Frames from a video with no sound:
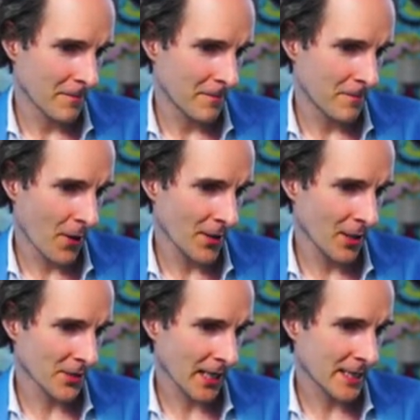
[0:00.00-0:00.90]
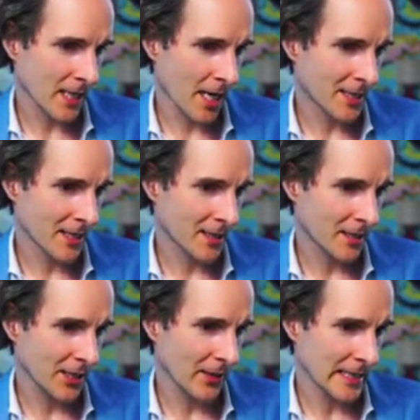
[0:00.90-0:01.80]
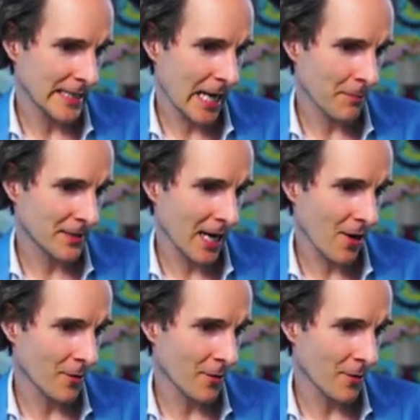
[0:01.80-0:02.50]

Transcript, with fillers: Bodhi was excited. Did you get slapped down